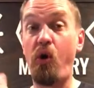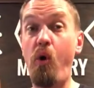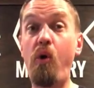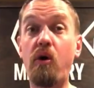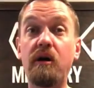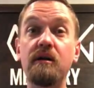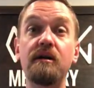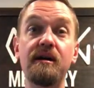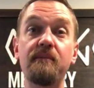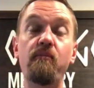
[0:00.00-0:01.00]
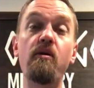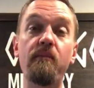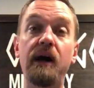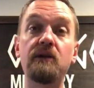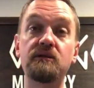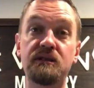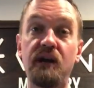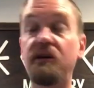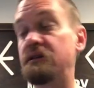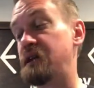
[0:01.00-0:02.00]
or more modern
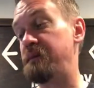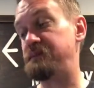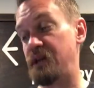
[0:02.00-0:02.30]
stereotypes.